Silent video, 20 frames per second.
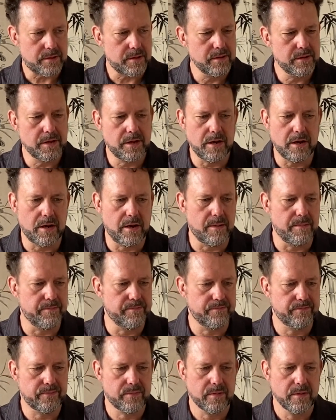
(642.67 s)

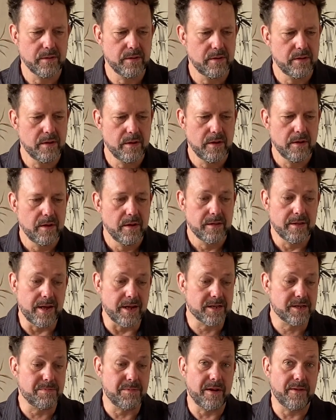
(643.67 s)
Yum.
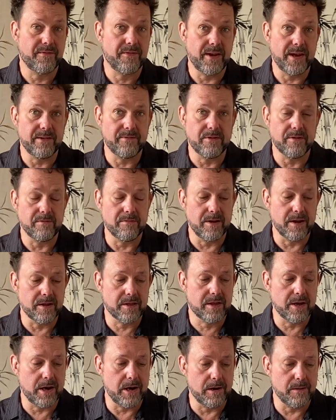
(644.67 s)
That's my favorite right
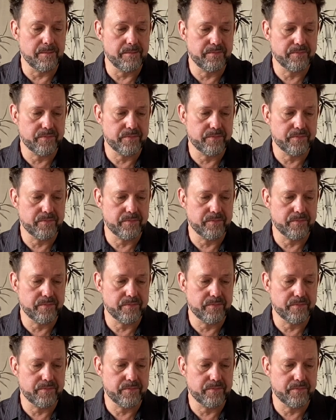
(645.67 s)
there.